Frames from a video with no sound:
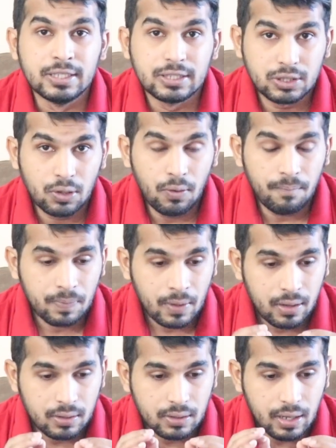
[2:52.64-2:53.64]
So
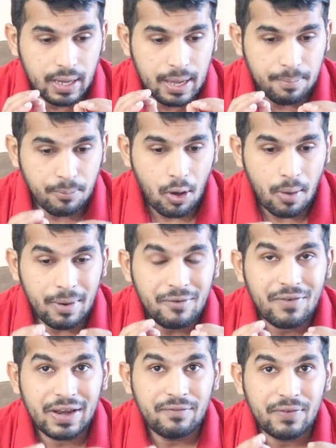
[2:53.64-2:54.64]
the
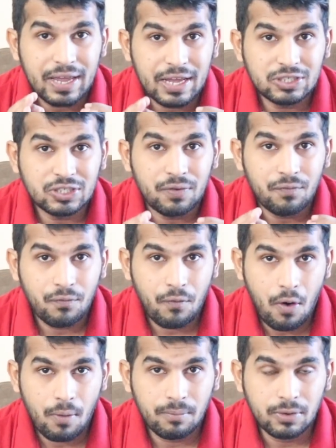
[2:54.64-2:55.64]
employment verification
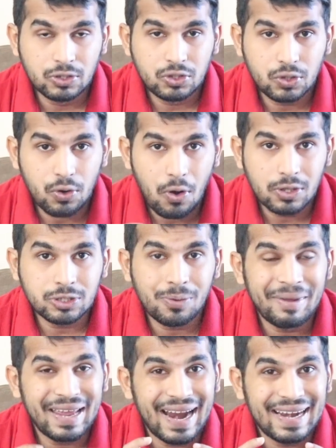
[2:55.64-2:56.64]
form should
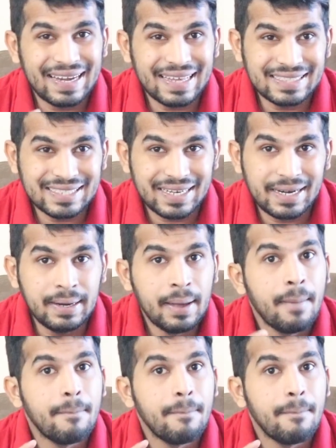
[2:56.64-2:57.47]
also be attested